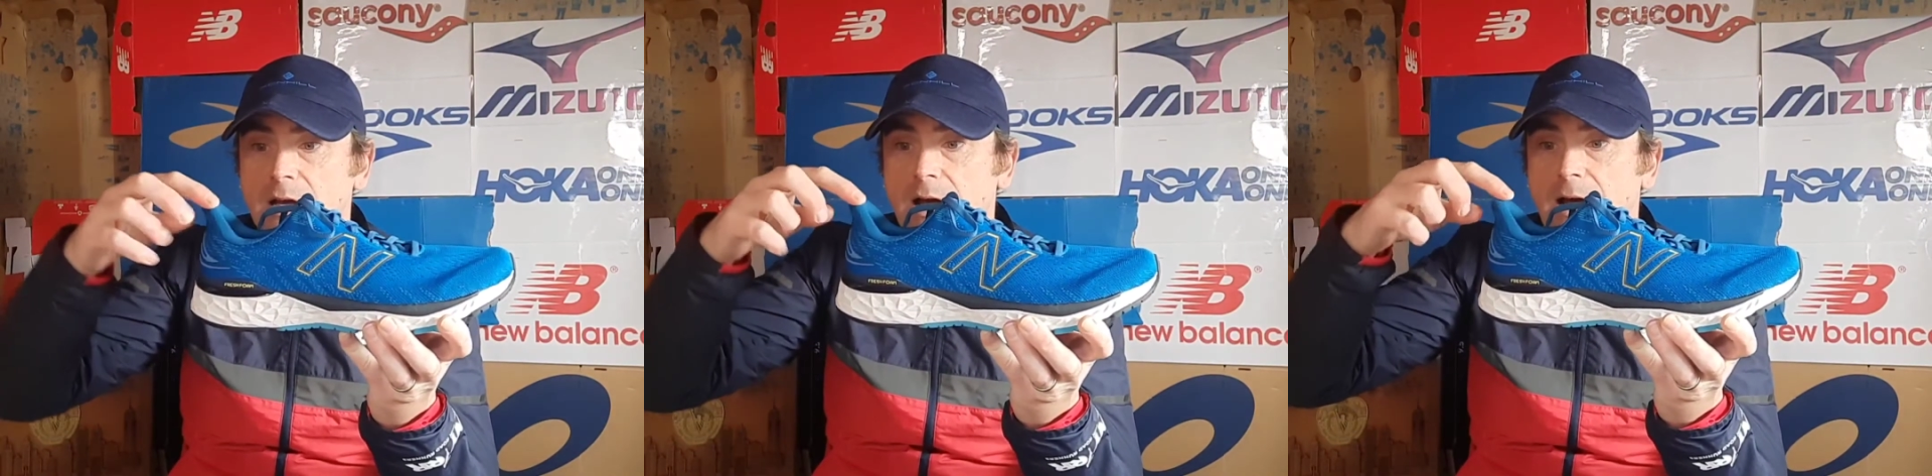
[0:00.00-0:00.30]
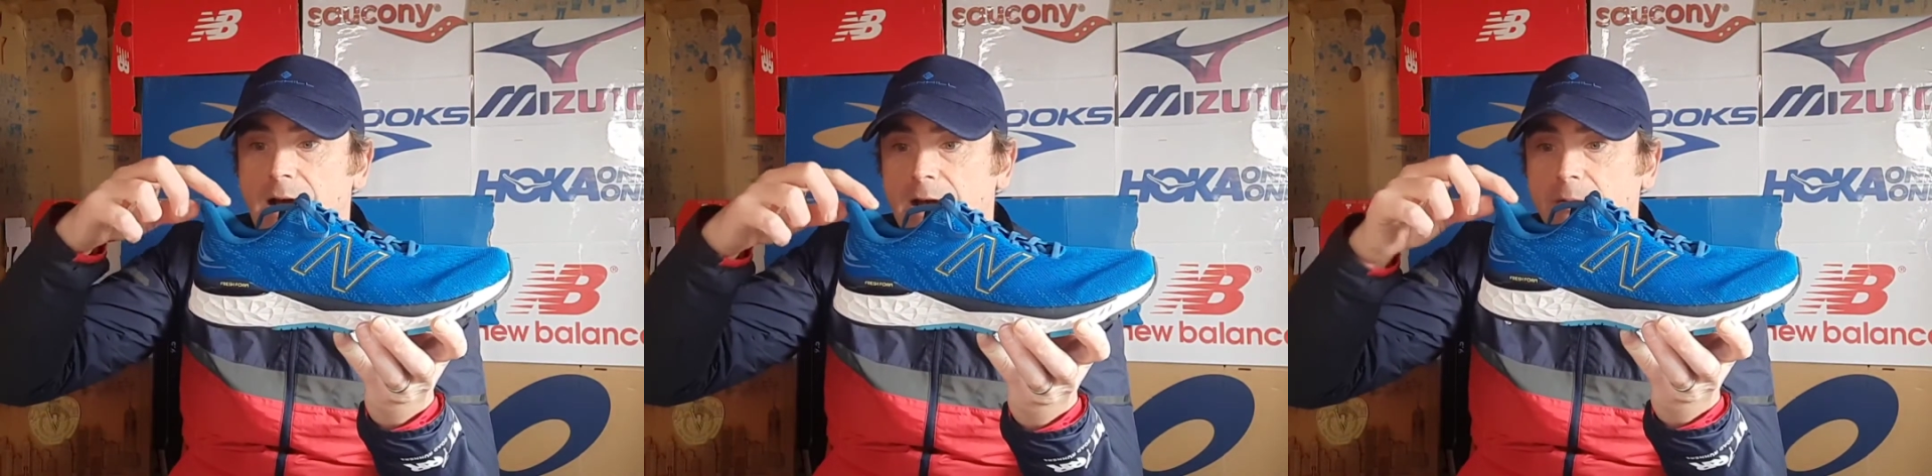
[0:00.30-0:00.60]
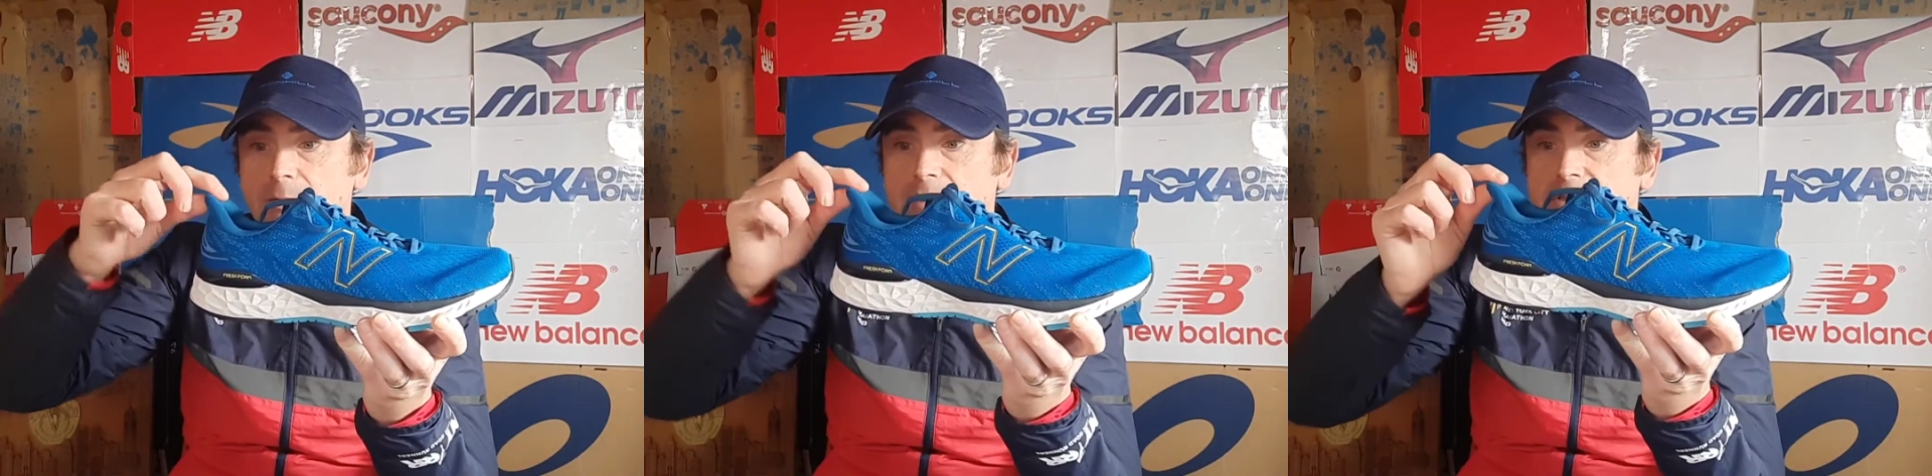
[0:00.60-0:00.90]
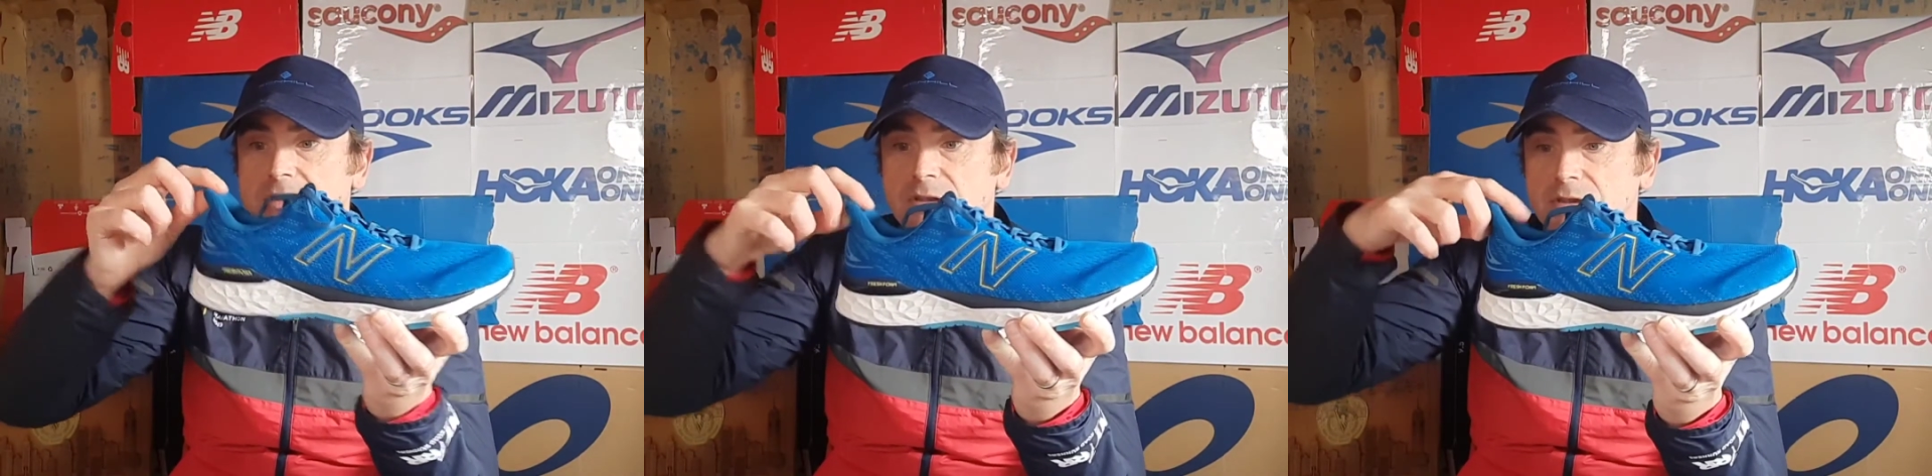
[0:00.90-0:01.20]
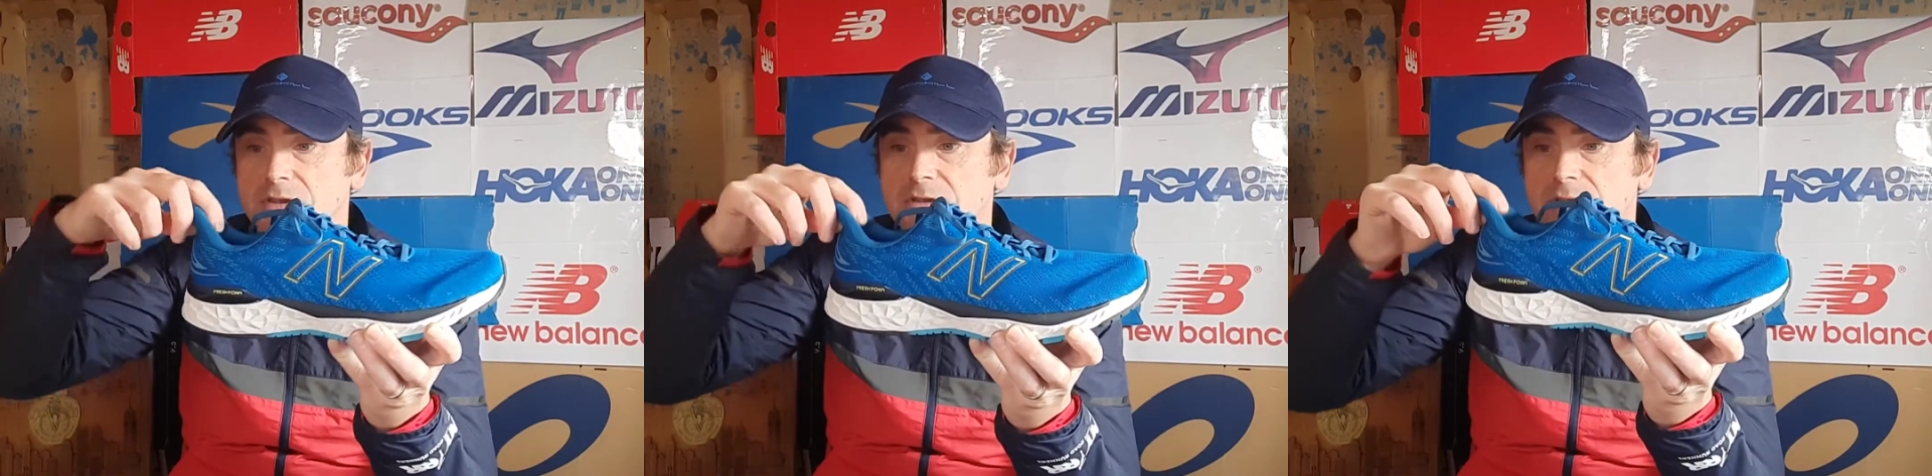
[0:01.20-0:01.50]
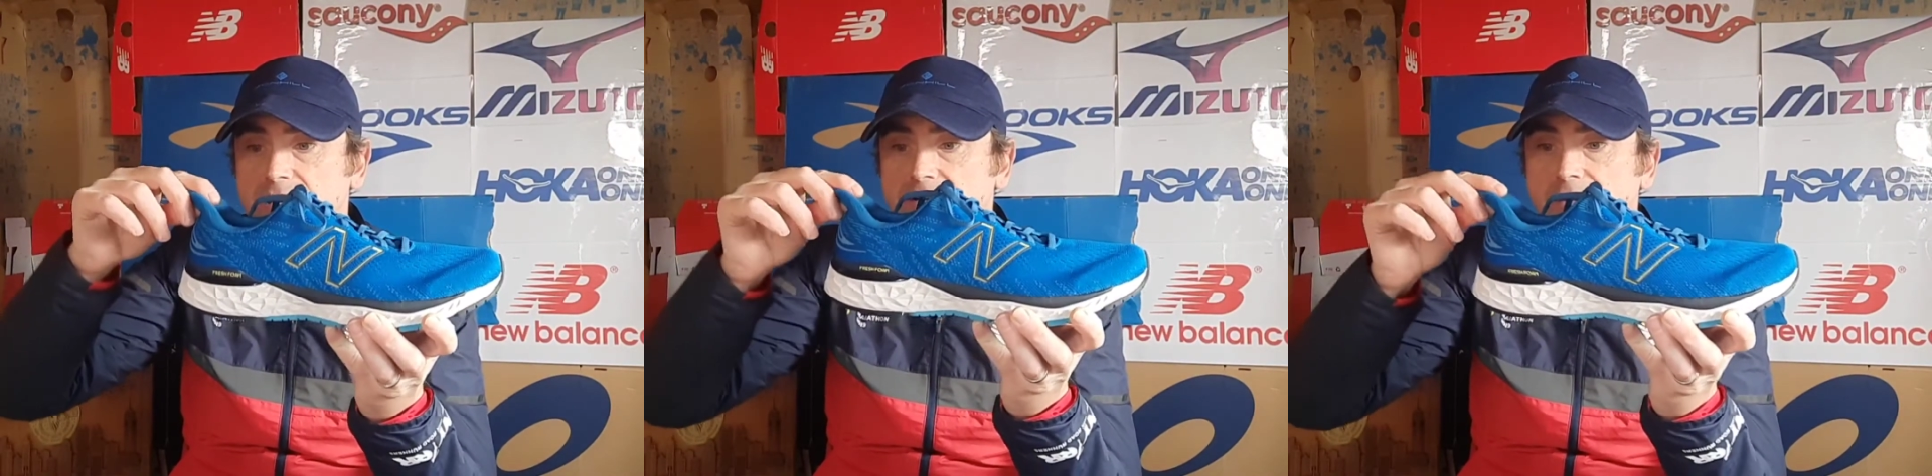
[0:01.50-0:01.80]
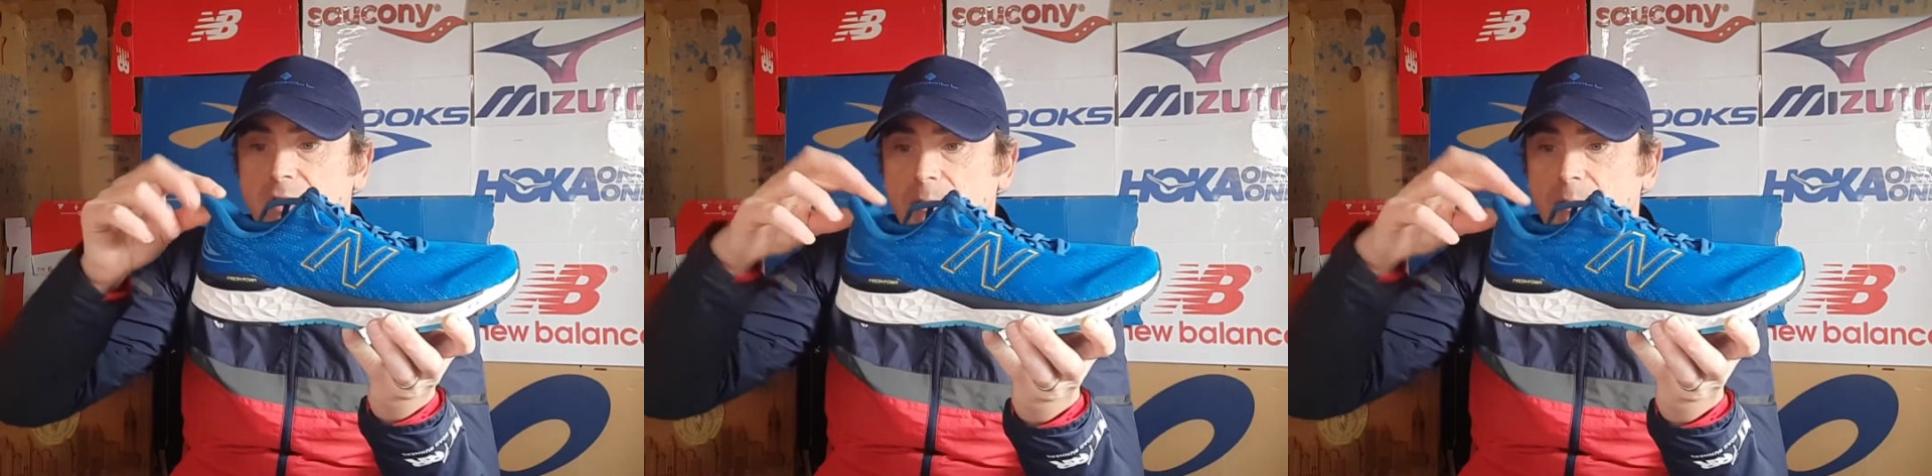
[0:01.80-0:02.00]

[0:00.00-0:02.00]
And with this guy just flaring